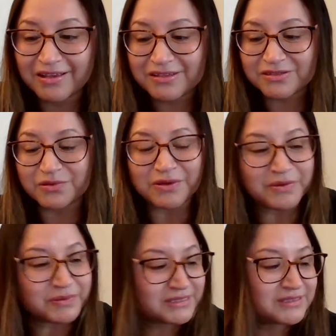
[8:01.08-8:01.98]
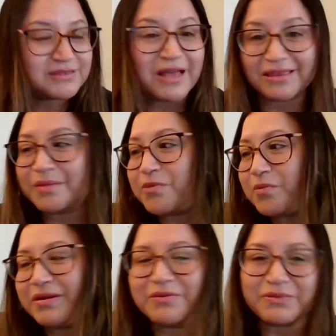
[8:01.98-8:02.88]
So it was at that
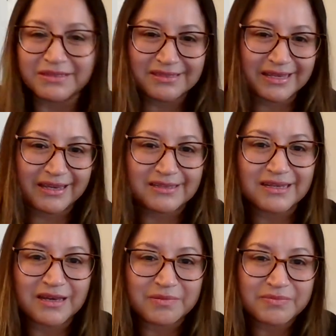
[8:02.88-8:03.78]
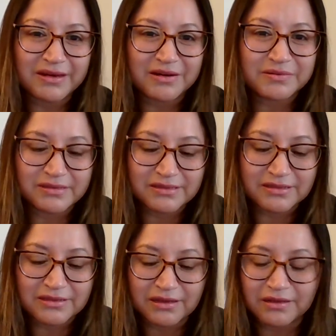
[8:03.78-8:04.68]
moment, it was the second time that I
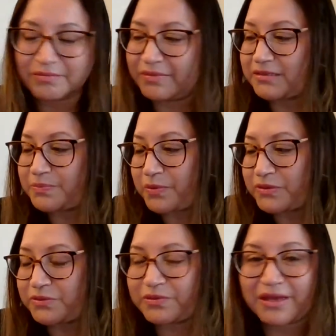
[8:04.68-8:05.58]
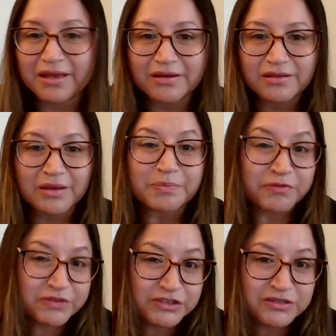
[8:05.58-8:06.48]
was exposed to that
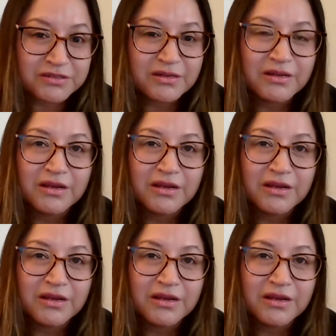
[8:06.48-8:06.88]
profession.